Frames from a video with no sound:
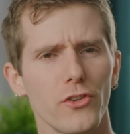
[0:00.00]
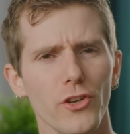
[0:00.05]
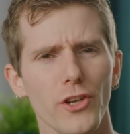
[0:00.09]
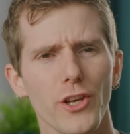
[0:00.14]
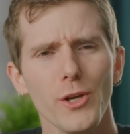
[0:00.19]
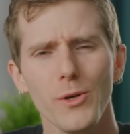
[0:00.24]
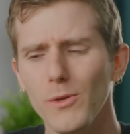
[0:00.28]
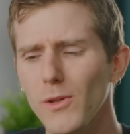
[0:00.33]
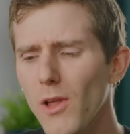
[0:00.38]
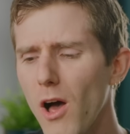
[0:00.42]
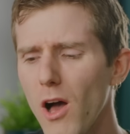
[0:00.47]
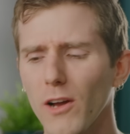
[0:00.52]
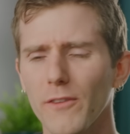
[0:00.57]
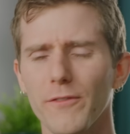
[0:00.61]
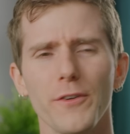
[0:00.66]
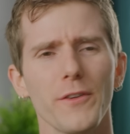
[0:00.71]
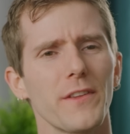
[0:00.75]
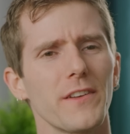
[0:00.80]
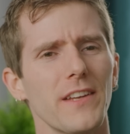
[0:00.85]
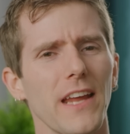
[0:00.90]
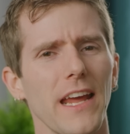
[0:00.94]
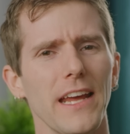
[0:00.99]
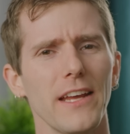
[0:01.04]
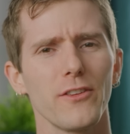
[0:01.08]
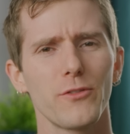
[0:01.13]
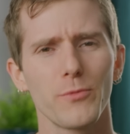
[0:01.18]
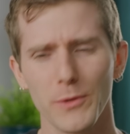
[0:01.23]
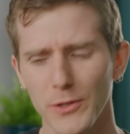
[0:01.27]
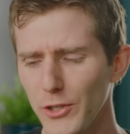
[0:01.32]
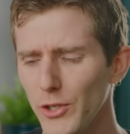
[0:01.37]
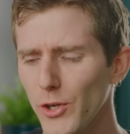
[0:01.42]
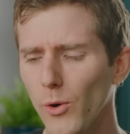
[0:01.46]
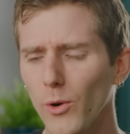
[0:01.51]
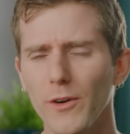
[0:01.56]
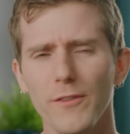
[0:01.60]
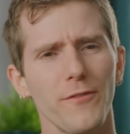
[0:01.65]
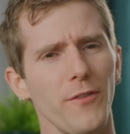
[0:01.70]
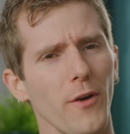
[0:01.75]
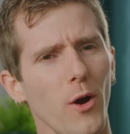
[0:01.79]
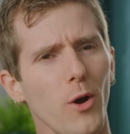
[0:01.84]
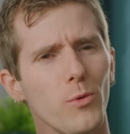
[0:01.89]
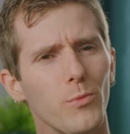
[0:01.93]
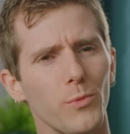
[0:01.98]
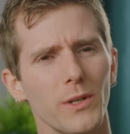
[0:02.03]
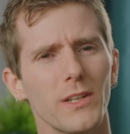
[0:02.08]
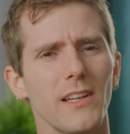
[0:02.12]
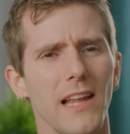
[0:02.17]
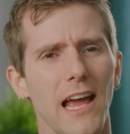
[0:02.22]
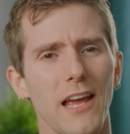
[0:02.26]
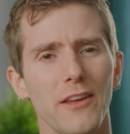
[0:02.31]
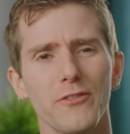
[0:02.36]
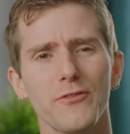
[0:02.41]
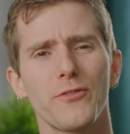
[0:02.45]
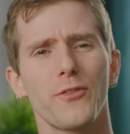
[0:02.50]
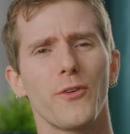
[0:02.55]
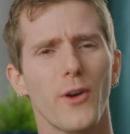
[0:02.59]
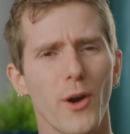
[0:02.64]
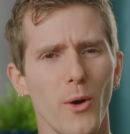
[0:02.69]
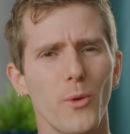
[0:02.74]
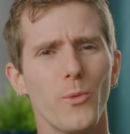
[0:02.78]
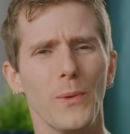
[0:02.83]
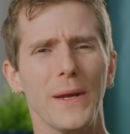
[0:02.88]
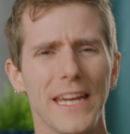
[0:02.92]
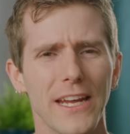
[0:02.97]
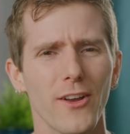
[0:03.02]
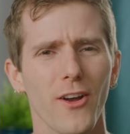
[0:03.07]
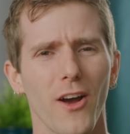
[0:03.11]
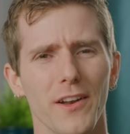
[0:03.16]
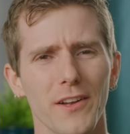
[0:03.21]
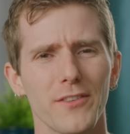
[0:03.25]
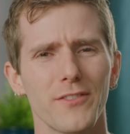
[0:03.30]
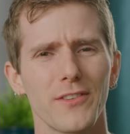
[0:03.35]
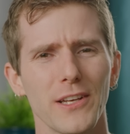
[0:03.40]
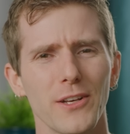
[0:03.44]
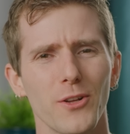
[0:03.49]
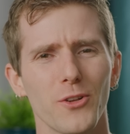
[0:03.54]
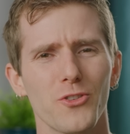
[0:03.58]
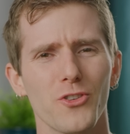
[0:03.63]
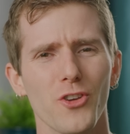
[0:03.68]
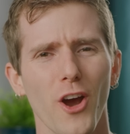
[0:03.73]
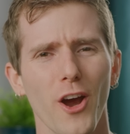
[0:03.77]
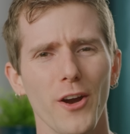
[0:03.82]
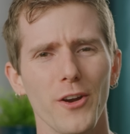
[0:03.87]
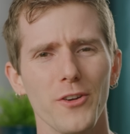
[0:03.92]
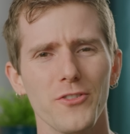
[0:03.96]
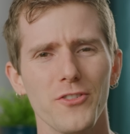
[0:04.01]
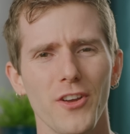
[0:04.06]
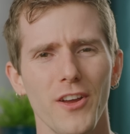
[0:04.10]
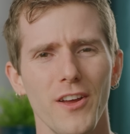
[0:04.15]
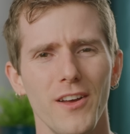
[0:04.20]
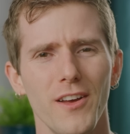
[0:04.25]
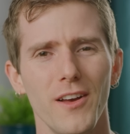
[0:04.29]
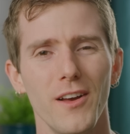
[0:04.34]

Do you long for the days when your phone would last for a week on a single charge?